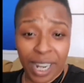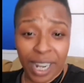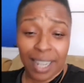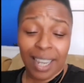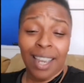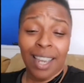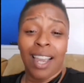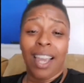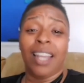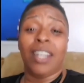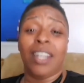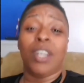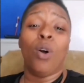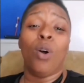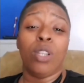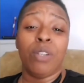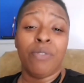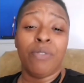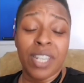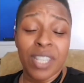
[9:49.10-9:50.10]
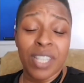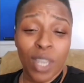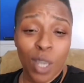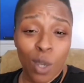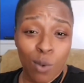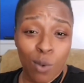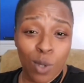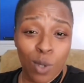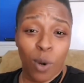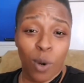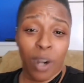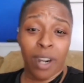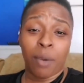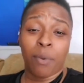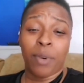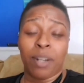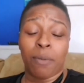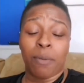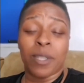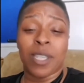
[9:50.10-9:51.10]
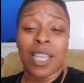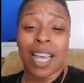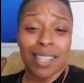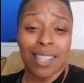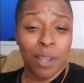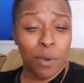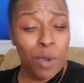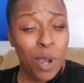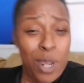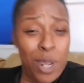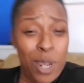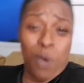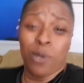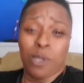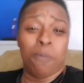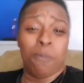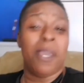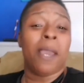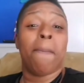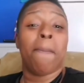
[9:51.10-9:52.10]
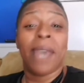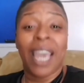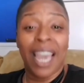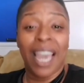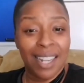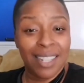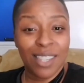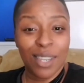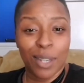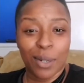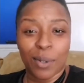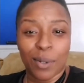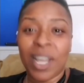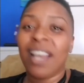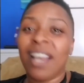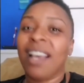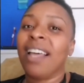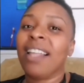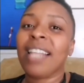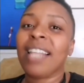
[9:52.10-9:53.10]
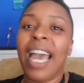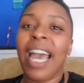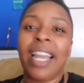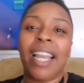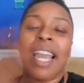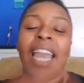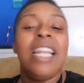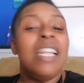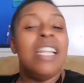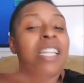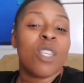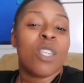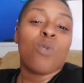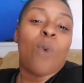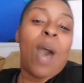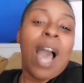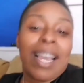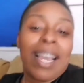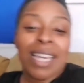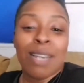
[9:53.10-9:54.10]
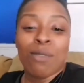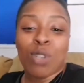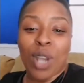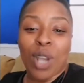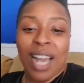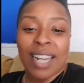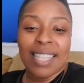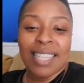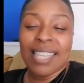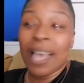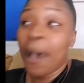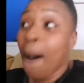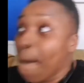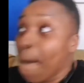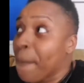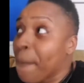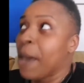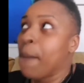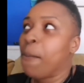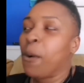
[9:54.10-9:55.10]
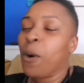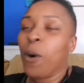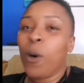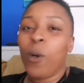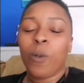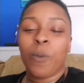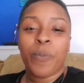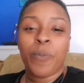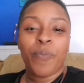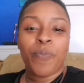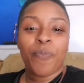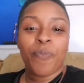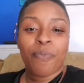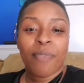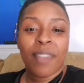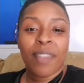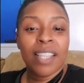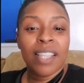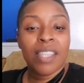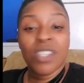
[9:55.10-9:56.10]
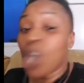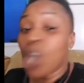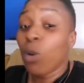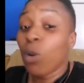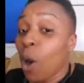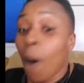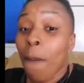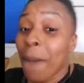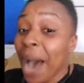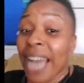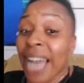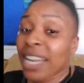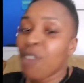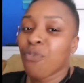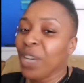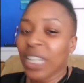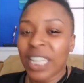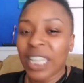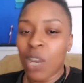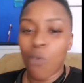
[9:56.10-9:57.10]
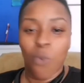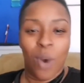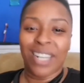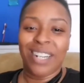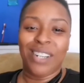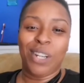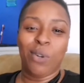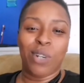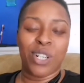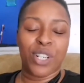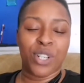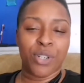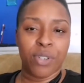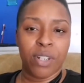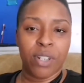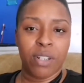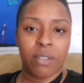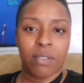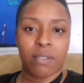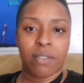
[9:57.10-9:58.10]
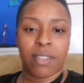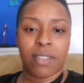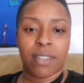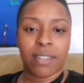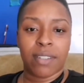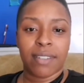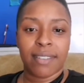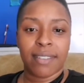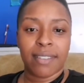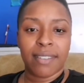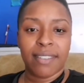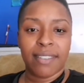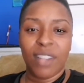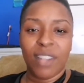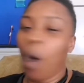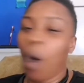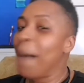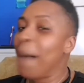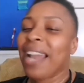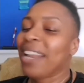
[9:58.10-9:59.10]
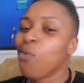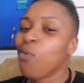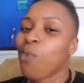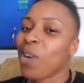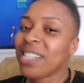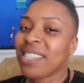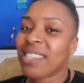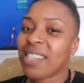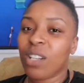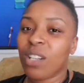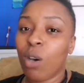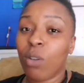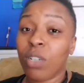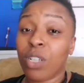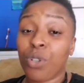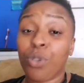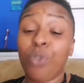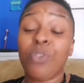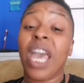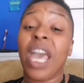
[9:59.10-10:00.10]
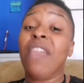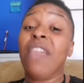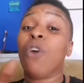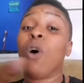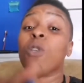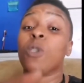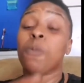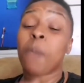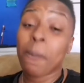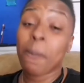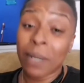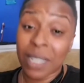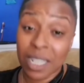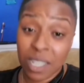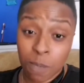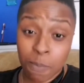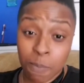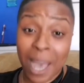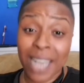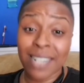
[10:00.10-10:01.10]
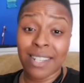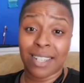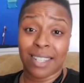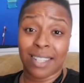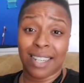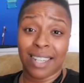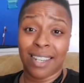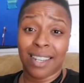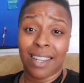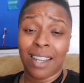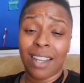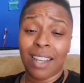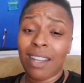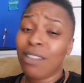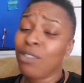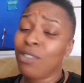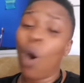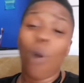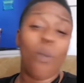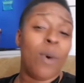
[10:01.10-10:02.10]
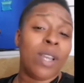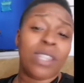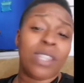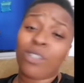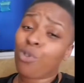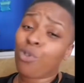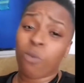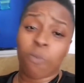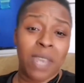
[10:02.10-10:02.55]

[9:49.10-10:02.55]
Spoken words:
and the only reason you was working with her is because you was being paid to. Like, and this is why I keep trying to tell people, don't nobody really want to know the truth. Nobody wants to know the truth. And those people especially don't want the truth being